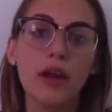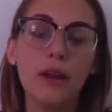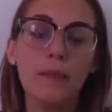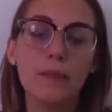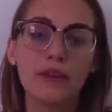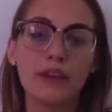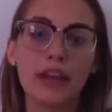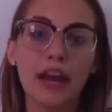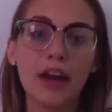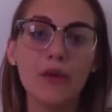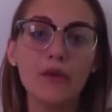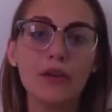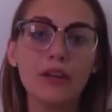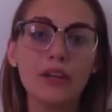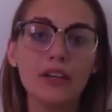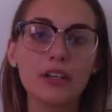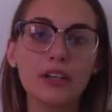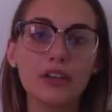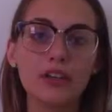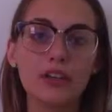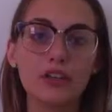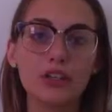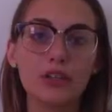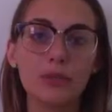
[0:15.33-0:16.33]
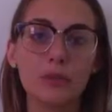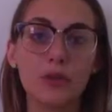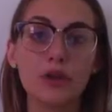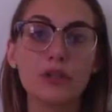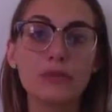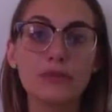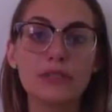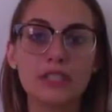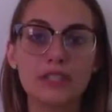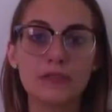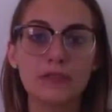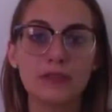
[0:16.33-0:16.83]
but now we're going to look more
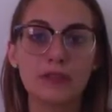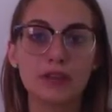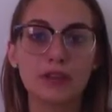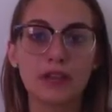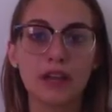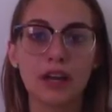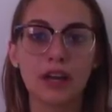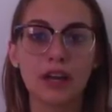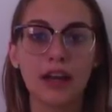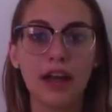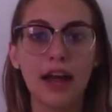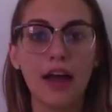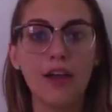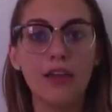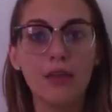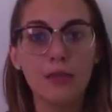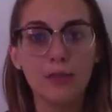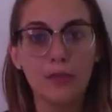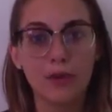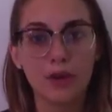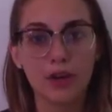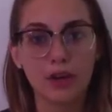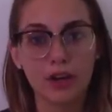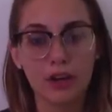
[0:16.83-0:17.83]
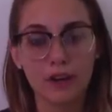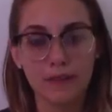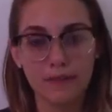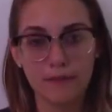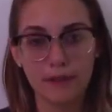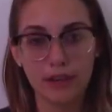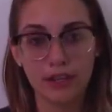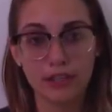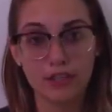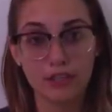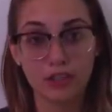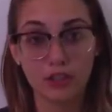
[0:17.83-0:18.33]
specifically on how the book
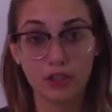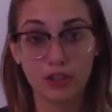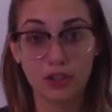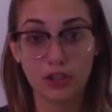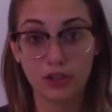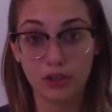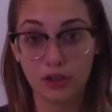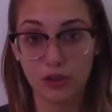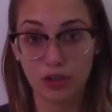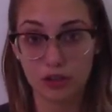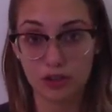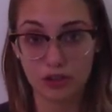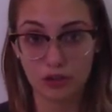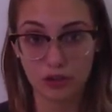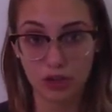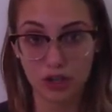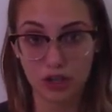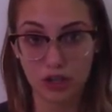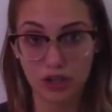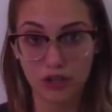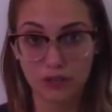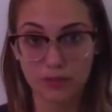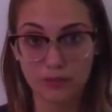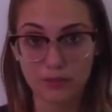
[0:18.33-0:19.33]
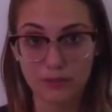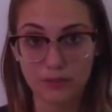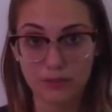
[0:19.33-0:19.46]
affected you as a reader.